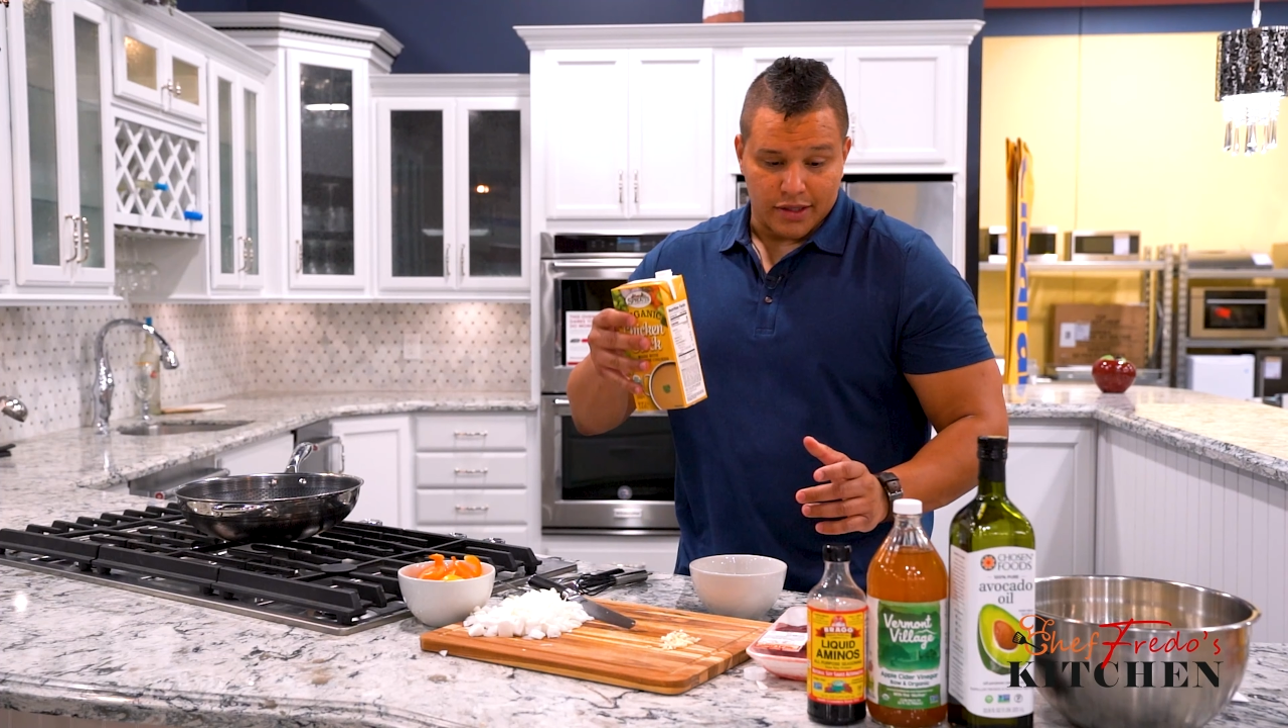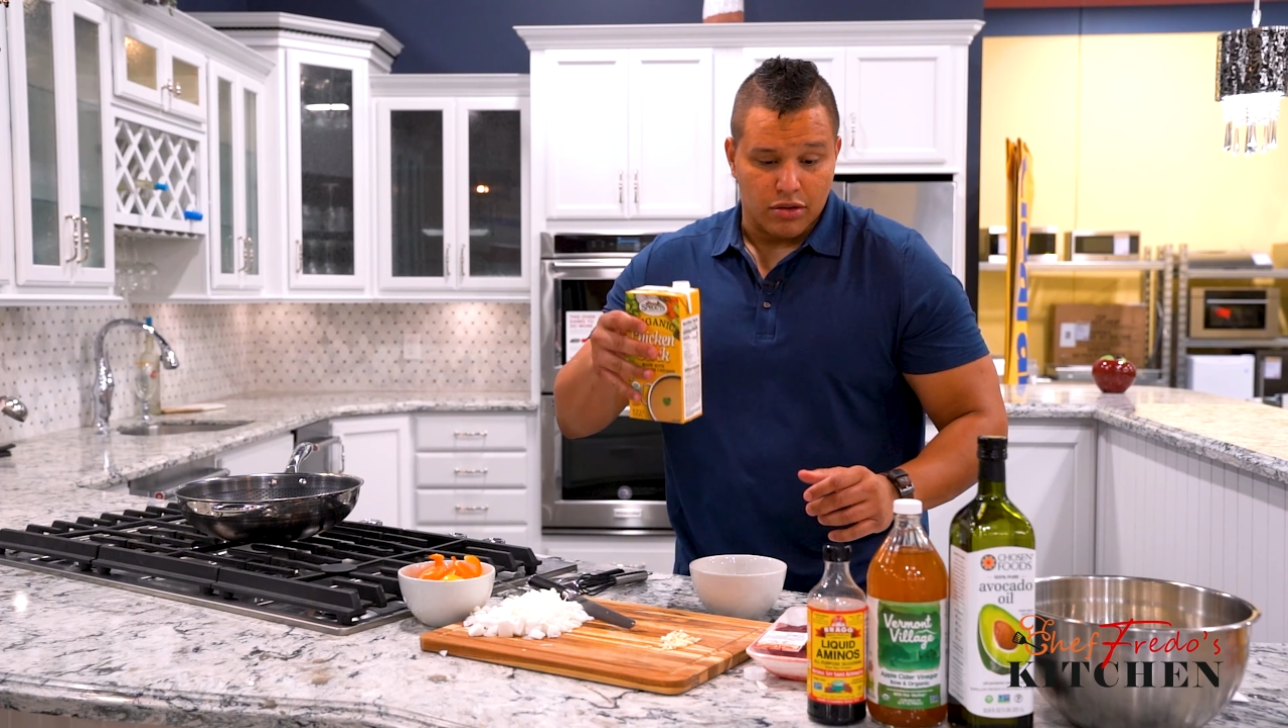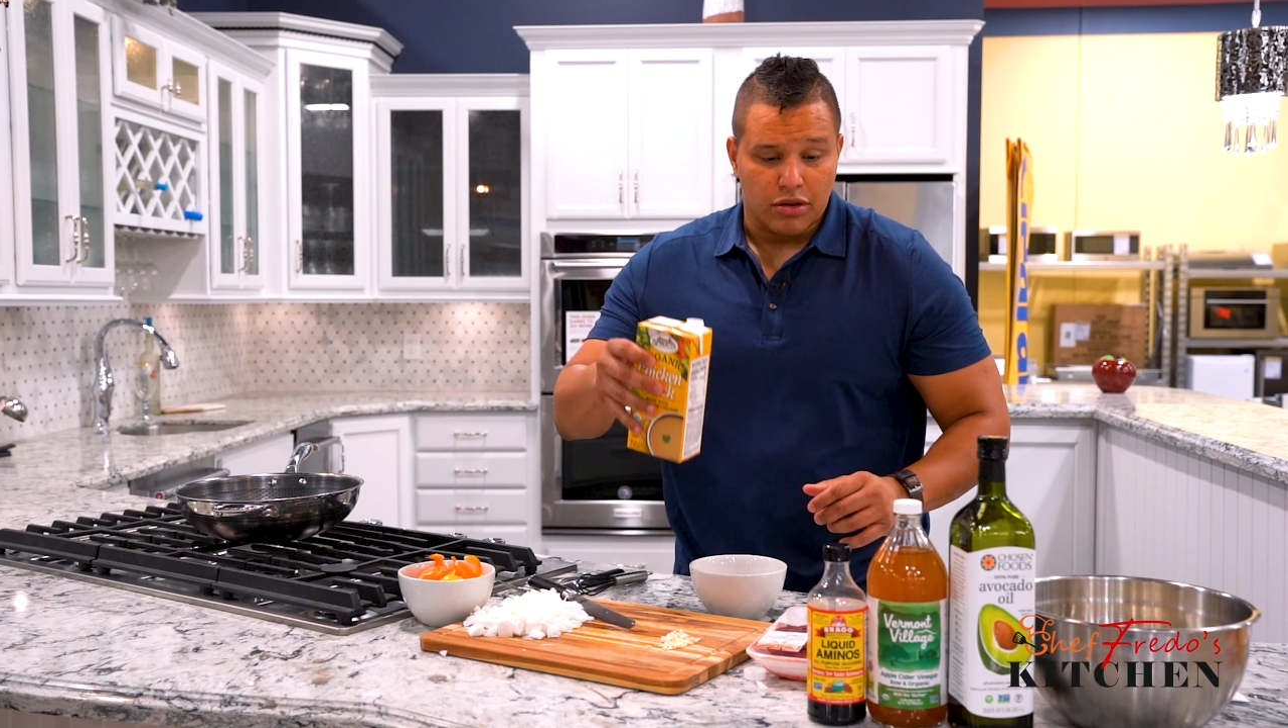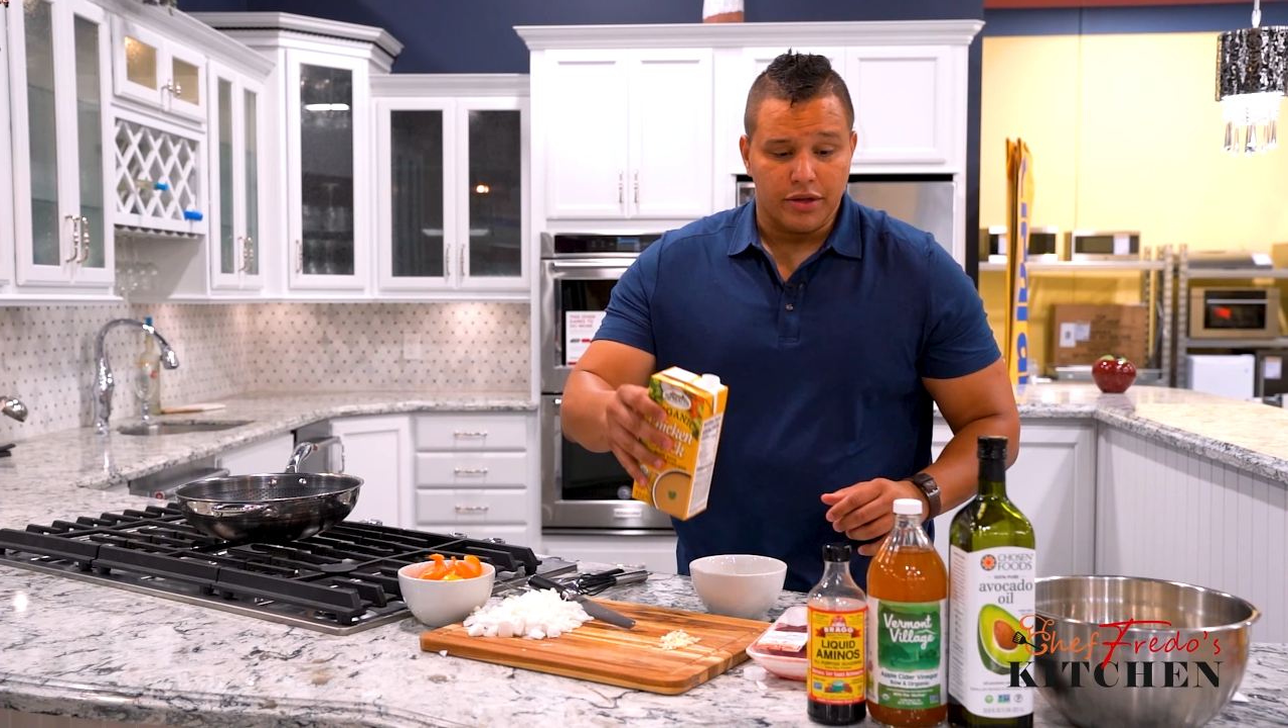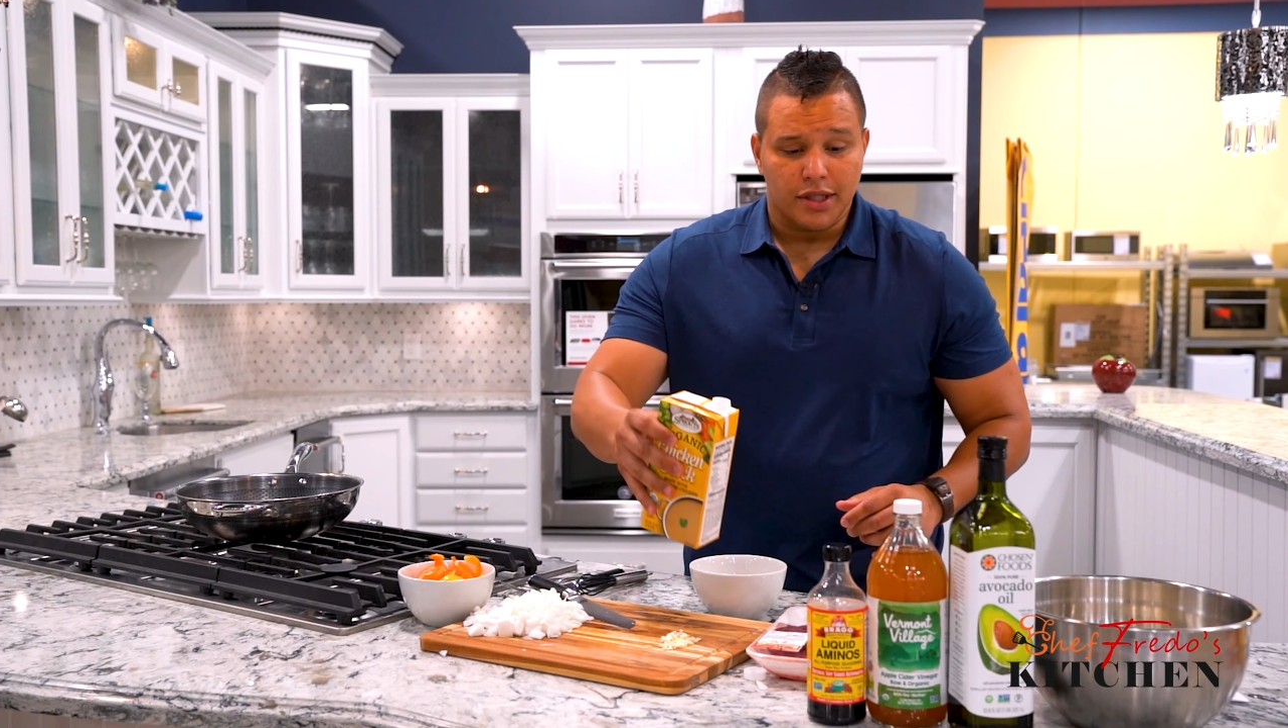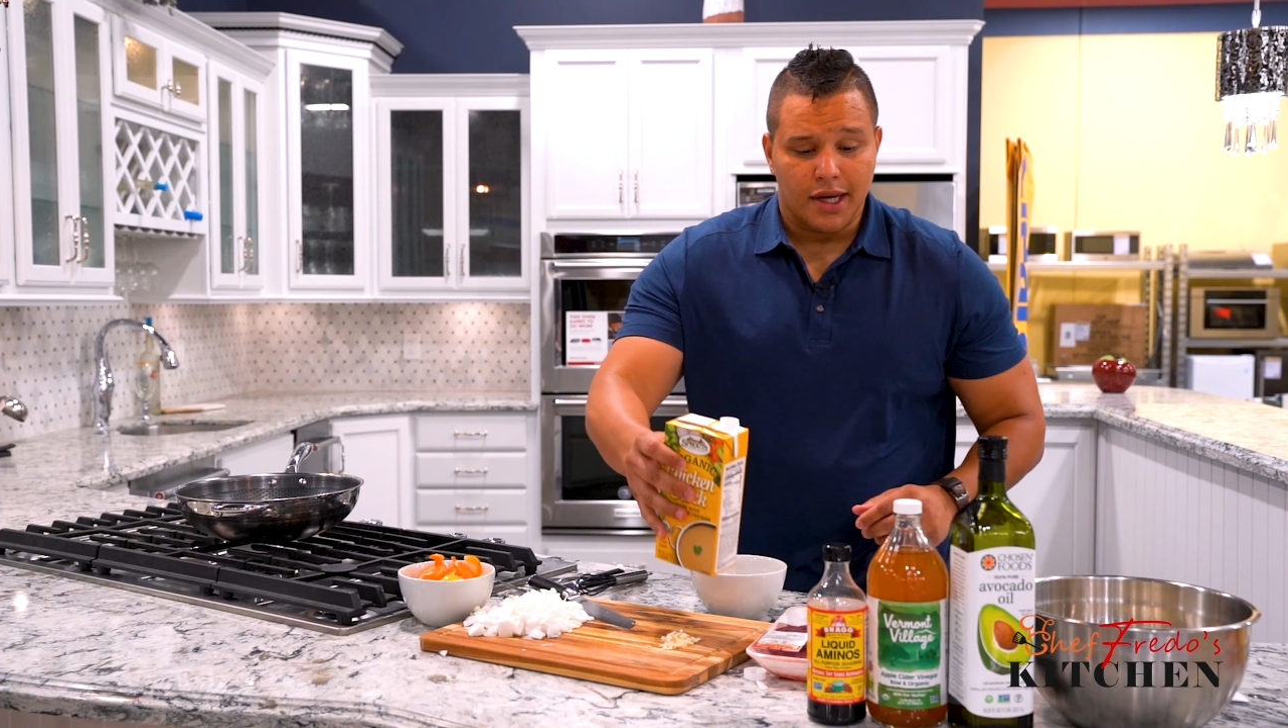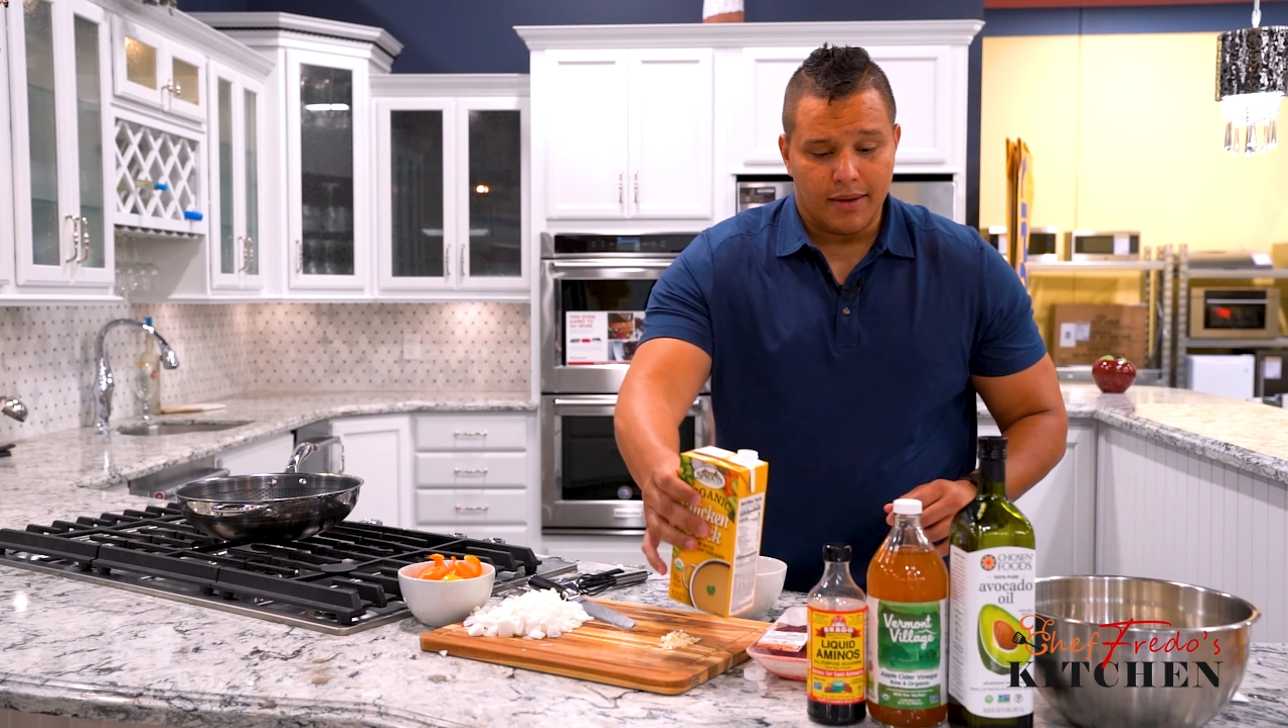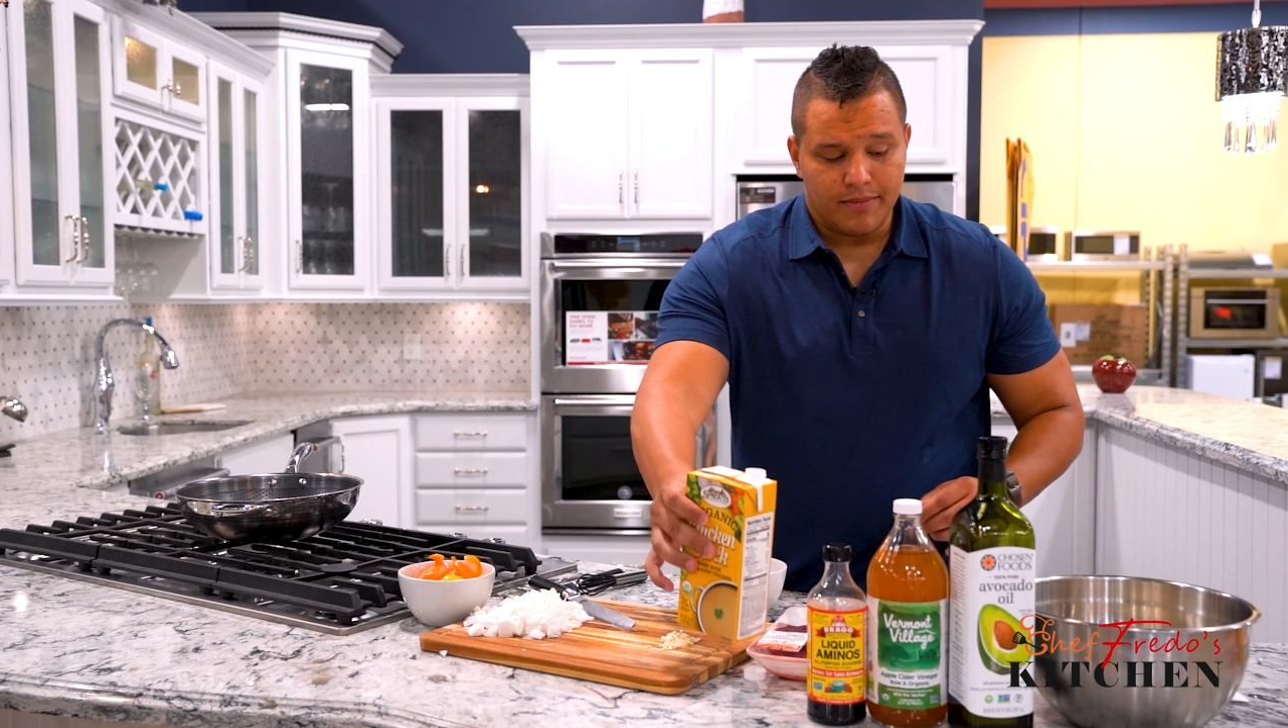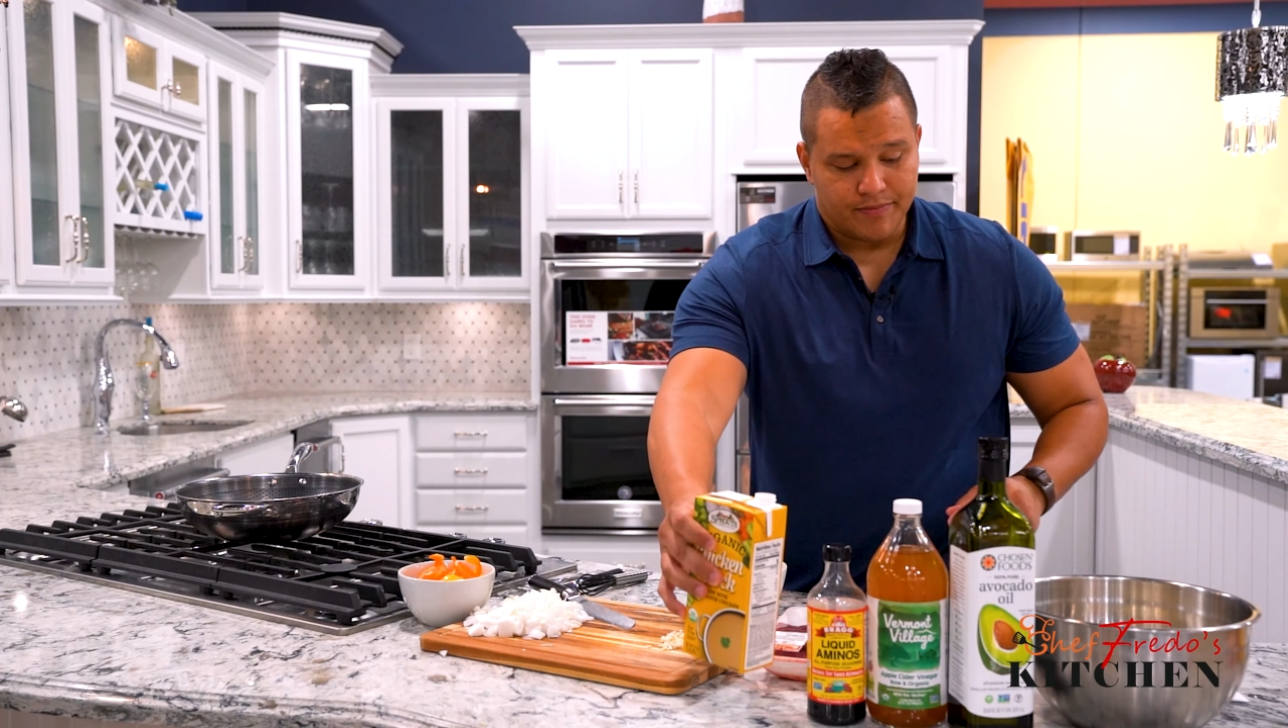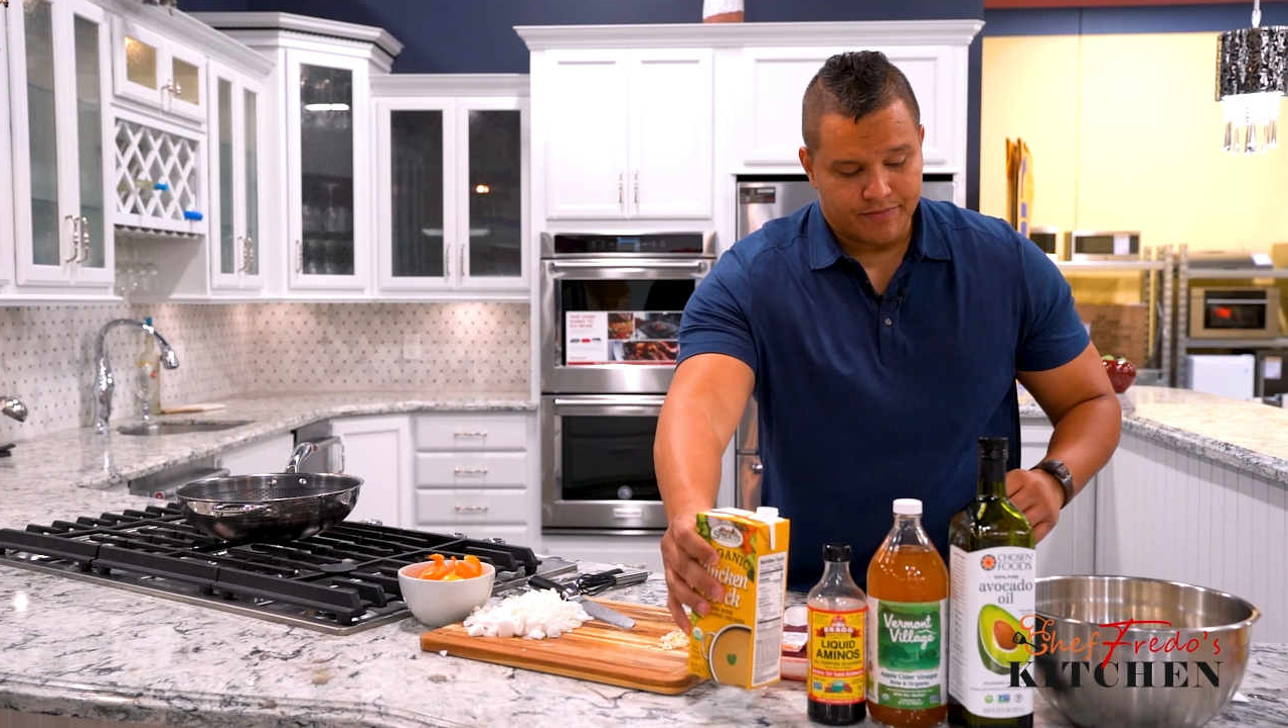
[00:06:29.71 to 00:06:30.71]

2/3 cup.